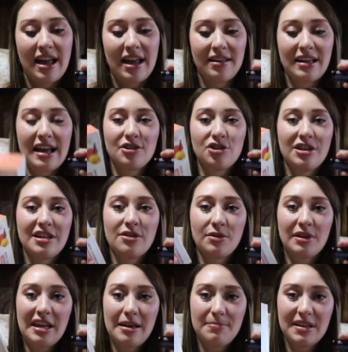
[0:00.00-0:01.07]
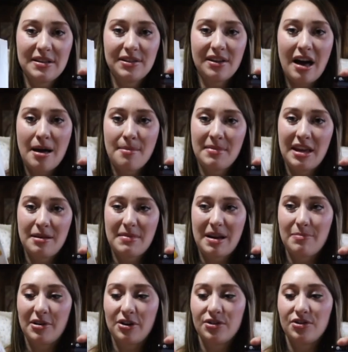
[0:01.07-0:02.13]
I actually don't keep this gum in my
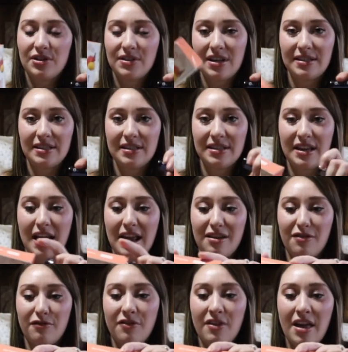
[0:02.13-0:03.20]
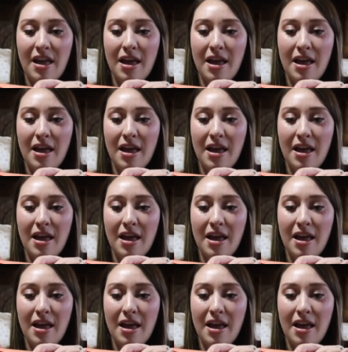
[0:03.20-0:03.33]
purse just because it's kind of